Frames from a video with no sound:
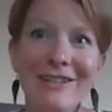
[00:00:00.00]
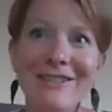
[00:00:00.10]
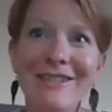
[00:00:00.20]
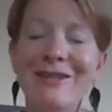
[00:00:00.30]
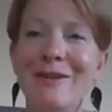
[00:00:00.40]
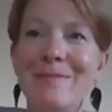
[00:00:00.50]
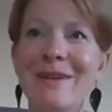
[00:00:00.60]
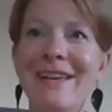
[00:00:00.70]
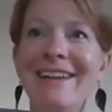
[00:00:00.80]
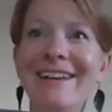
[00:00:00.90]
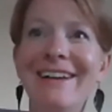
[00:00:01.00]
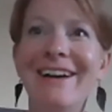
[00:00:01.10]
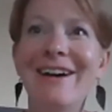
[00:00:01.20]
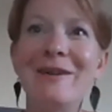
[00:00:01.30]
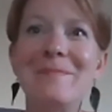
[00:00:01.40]
system.
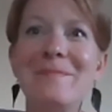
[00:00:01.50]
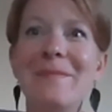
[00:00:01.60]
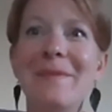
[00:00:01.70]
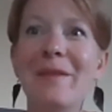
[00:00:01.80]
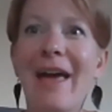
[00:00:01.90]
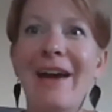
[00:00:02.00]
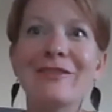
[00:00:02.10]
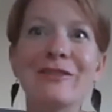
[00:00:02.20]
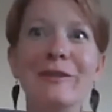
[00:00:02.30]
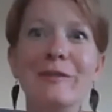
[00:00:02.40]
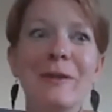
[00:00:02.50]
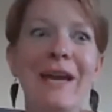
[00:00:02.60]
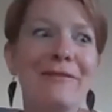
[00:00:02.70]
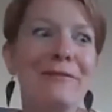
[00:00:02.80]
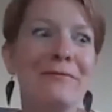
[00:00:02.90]
Actually, we
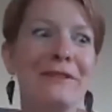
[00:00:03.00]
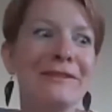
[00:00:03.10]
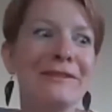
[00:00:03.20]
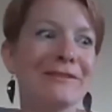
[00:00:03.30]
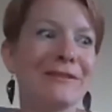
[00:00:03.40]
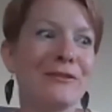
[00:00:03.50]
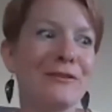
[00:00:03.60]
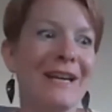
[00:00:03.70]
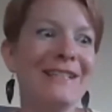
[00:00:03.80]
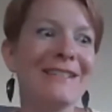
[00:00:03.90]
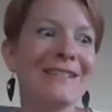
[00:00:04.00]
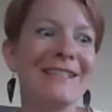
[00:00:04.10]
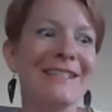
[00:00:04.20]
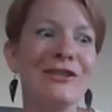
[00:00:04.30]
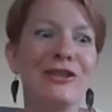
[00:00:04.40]
have a real crisis
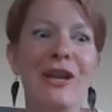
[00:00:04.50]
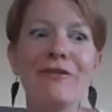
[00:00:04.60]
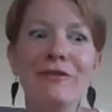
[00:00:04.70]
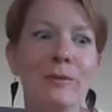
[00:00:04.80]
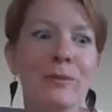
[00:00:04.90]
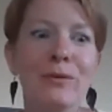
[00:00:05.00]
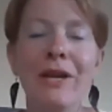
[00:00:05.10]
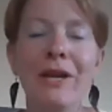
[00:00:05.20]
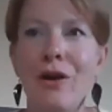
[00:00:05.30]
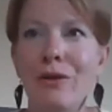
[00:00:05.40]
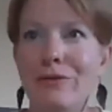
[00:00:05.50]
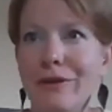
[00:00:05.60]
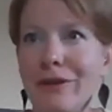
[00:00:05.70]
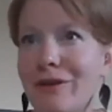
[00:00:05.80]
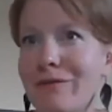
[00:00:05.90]
in general
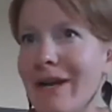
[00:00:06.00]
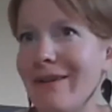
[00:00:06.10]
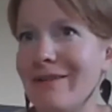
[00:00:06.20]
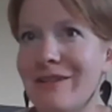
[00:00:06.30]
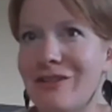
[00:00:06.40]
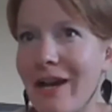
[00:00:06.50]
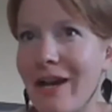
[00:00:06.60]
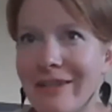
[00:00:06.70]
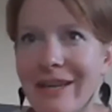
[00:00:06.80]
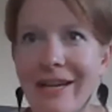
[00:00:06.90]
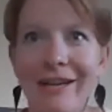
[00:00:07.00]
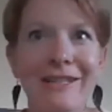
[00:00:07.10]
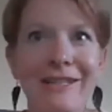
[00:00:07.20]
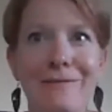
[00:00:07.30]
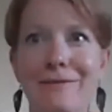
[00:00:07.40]
pre-COVID around childcare.
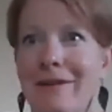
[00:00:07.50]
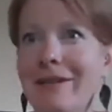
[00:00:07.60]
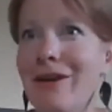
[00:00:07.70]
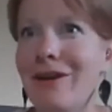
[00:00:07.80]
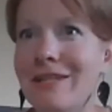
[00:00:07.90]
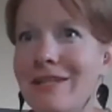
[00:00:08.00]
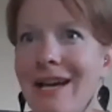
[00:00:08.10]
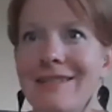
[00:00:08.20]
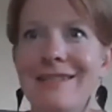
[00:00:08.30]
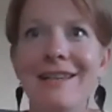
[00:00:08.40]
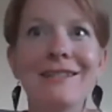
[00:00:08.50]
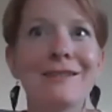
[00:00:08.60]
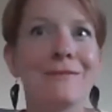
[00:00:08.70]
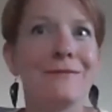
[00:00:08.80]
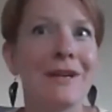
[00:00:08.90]
It's very hard to access. It's
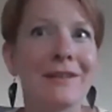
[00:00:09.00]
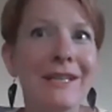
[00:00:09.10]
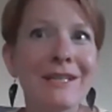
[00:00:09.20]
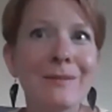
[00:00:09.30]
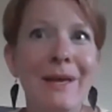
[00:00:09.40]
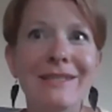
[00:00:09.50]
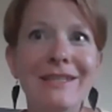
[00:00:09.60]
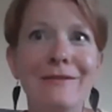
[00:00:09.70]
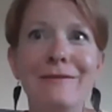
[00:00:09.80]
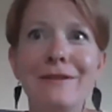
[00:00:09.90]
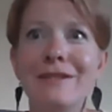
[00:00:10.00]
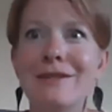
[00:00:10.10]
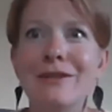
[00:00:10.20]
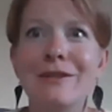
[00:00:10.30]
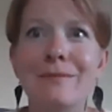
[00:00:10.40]
very expensive in
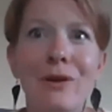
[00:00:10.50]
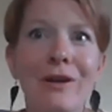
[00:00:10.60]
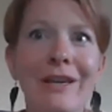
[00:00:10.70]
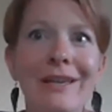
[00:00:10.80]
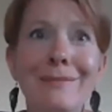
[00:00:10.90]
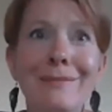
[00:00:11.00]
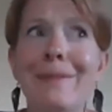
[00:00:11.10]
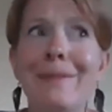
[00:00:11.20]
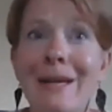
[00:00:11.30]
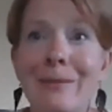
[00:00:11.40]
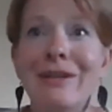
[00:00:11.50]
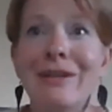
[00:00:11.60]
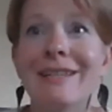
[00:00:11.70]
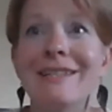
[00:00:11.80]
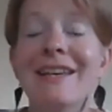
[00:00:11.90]
certain markets, many
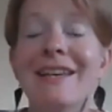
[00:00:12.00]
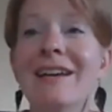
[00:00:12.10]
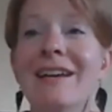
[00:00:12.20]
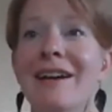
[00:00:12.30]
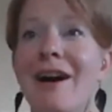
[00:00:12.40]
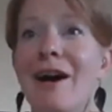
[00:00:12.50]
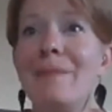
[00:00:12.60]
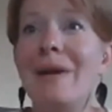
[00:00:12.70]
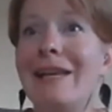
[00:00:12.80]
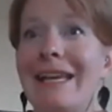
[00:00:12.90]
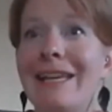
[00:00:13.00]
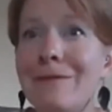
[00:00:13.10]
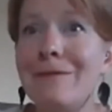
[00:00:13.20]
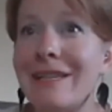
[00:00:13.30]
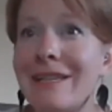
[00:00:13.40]
markets. And
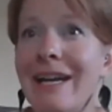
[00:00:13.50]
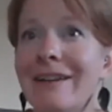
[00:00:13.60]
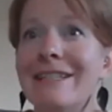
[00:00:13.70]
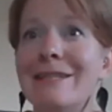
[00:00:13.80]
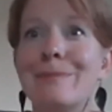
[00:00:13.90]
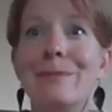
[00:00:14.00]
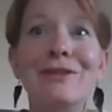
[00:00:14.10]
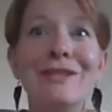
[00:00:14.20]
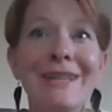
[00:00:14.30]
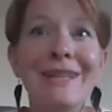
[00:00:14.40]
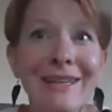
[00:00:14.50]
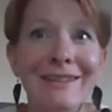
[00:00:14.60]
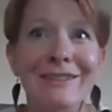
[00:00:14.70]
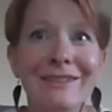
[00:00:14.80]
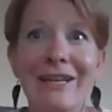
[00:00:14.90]
infant care is
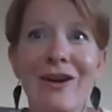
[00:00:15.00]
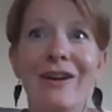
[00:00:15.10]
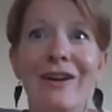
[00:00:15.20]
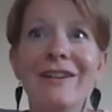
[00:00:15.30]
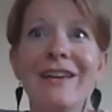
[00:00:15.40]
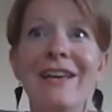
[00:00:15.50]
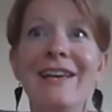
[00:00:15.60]
particularly hard.